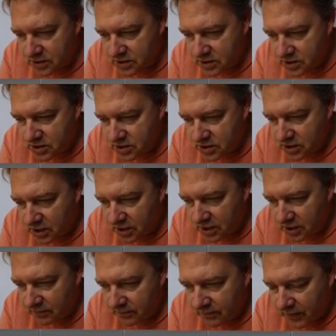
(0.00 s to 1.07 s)
It's just
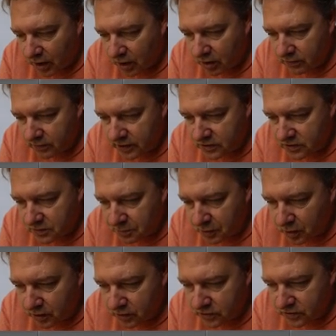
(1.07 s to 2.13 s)

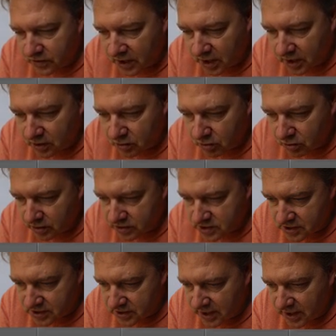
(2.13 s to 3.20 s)
overexposed and
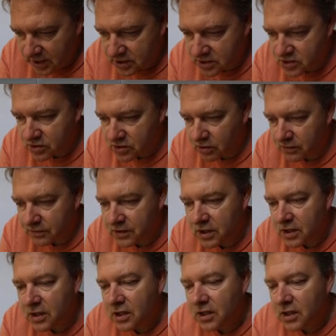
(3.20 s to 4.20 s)
noisy and soft.